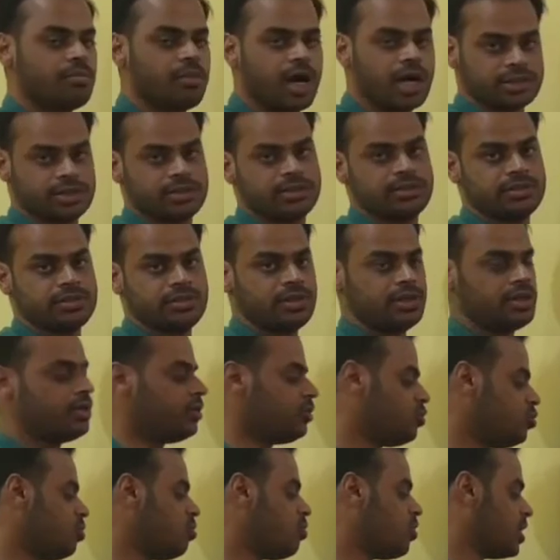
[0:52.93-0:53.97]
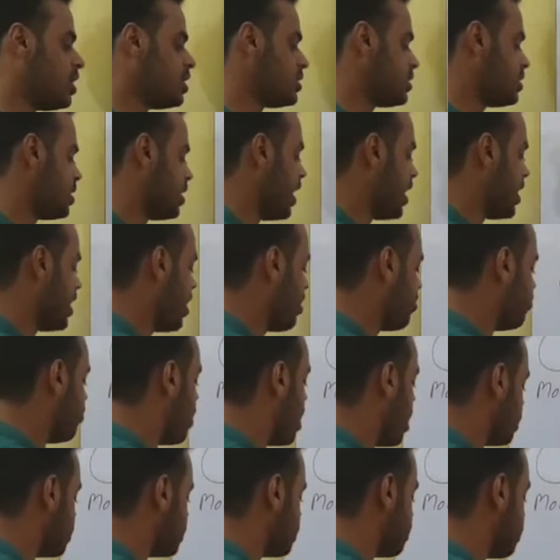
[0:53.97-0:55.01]
mass. Two bodies that have
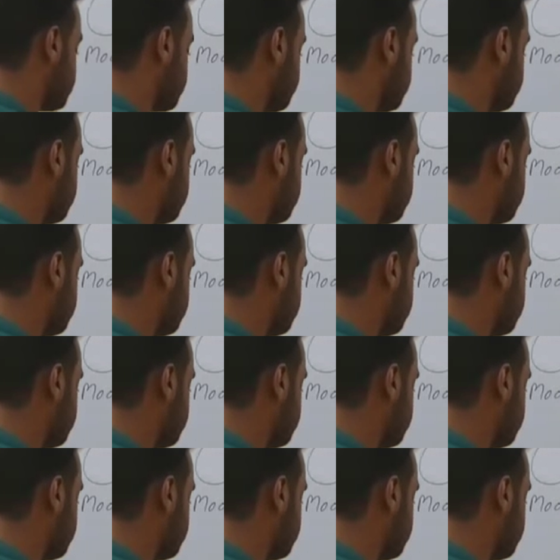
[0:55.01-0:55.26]
mass,